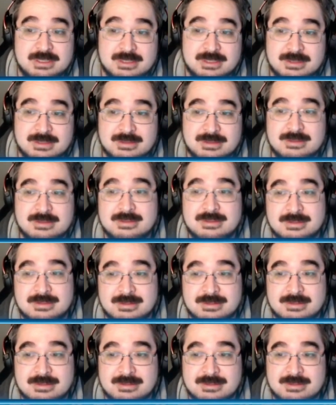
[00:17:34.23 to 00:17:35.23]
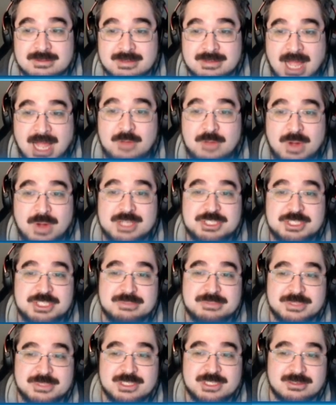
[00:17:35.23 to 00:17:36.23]
But you have to be when you
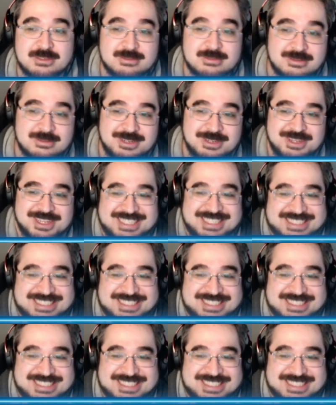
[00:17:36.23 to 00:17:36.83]
lock your game.